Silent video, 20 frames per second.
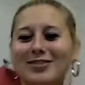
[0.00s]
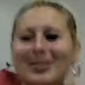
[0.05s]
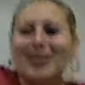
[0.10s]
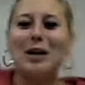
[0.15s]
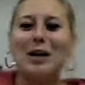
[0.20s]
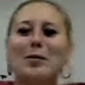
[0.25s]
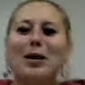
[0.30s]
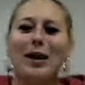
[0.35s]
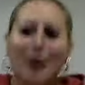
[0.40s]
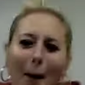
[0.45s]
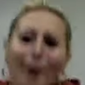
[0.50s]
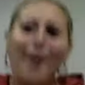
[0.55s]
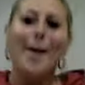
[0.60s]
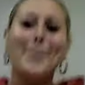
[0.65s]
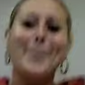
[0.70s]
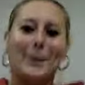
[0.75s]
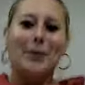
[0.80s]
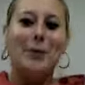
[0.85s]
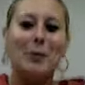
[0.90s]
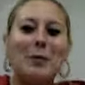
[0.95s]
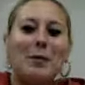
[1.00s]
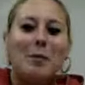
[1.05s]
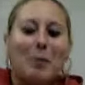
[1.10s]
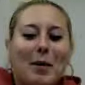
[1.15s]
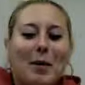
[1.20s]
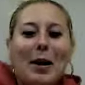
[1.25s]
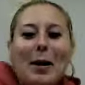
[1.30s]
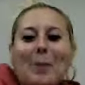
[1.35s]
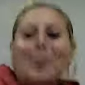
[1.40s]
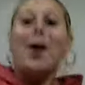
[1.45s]
bam,
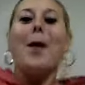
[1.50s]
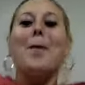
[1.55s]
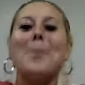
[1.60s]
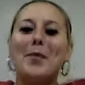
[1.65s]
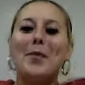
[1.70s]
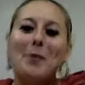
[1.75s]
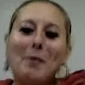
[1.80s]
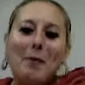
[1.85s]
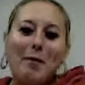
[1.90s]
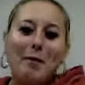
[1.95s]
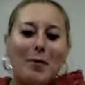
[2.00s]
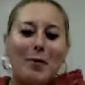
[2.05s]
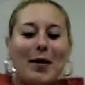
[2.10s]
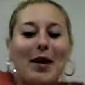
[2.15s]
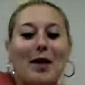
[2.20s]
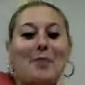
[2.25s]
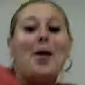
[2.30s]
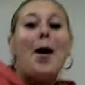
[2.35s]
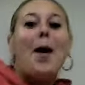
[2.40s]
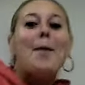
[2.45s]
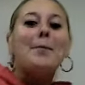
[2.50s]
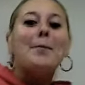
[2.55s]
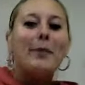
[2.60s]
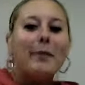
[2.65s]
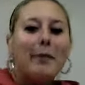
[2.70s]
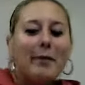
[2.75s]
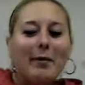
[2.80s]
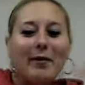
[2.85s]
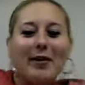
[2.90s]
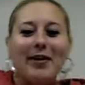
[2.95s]
bam, bam, bam,
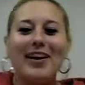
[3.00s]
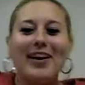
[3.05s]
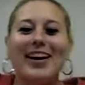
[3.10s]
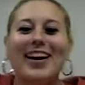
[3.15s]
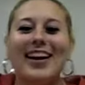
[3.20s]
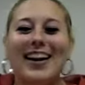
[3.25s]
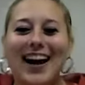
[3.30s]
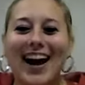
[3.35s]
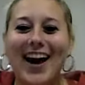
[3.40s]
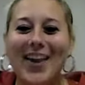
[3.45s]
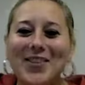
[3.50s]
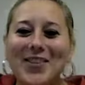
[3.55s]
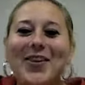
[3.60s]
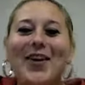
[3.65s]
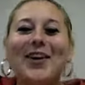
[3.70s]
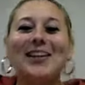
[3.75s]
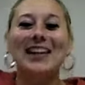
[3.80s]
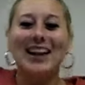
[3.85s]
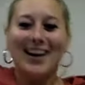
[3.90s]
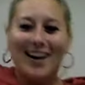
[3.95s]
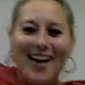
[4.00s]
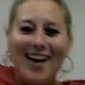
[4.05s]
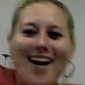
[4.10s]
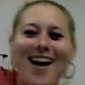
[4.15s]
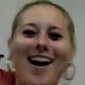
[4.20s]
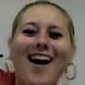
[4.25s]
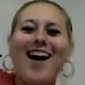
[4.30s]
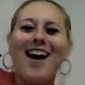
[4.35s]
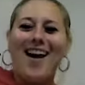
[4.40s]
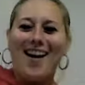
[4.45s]
bam, and they're all like,
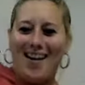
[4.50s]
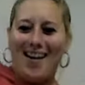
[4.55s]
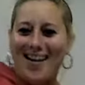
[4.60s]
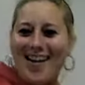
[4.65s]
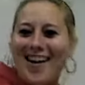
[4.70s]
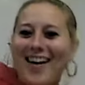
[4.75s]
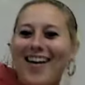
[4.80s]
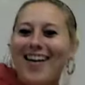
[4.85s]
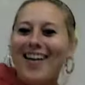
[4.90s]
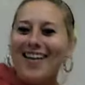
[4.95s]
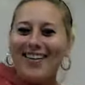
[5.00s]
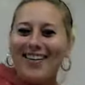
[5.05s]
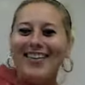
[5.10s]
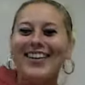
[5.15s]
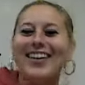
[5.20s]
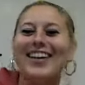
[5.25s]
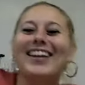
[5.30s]
ah.